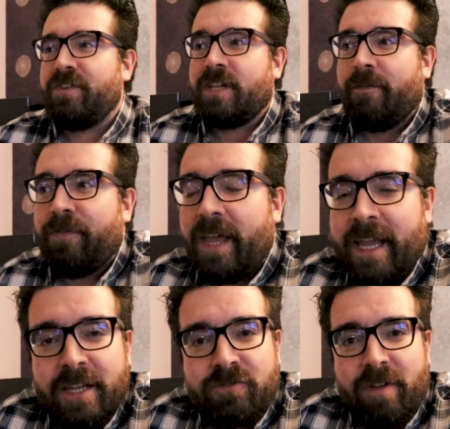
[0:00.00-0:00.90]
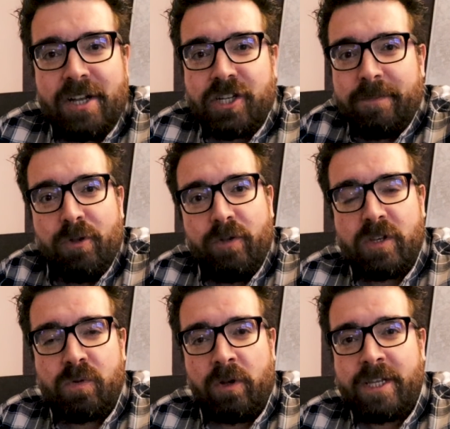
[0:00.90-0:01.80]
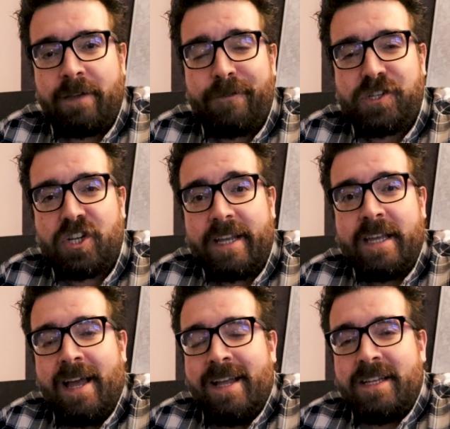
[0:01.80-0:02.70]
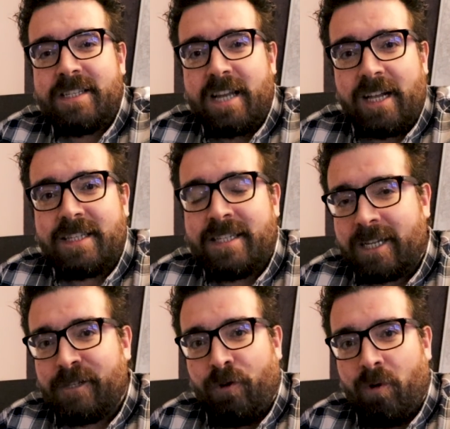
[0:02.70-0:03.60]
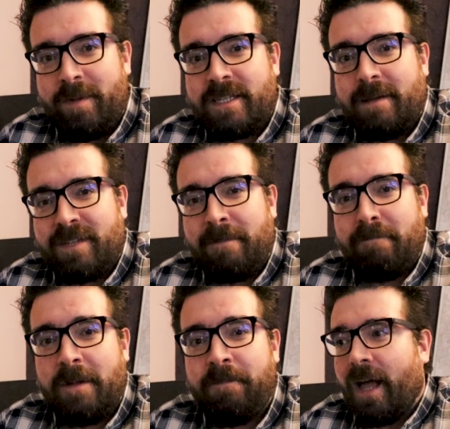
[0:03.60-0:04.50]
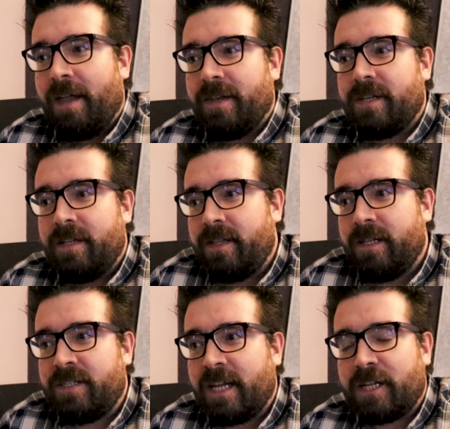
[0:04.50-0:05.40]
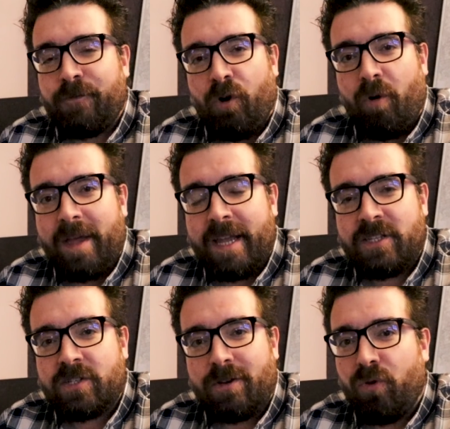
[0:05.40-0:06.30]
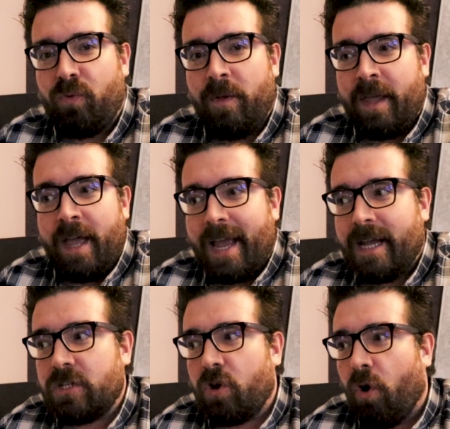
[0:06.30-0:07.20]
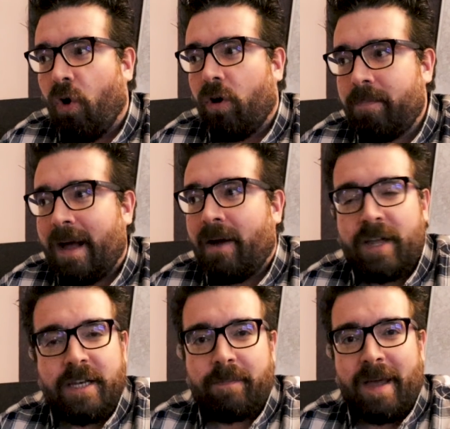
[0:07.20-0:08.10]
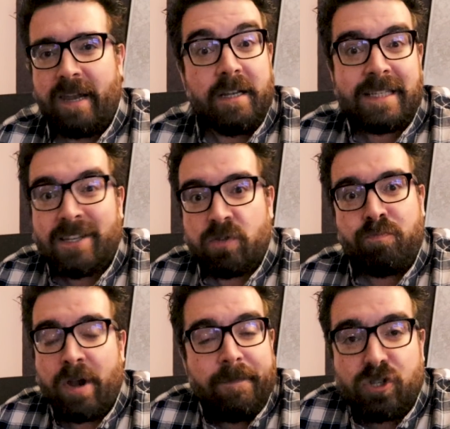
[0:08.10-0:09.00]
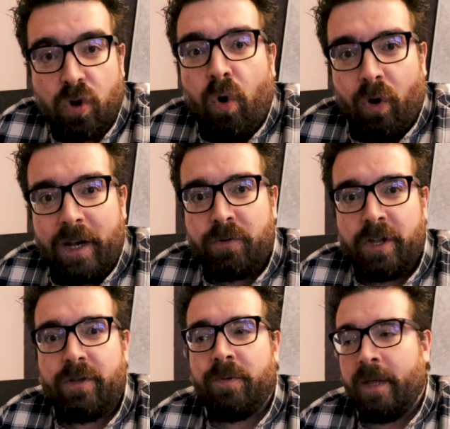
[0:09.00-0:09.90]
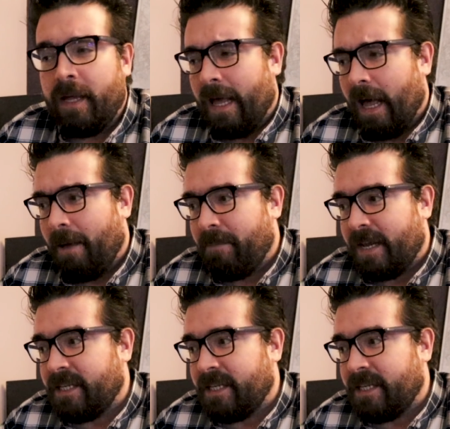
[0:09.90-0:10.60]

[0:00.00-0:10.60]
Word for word: of the stuff that he is gradually moving towards. He officially starts sixth form in September, and the sixth form at his school is all about independence. That's pretty much all he'll do um,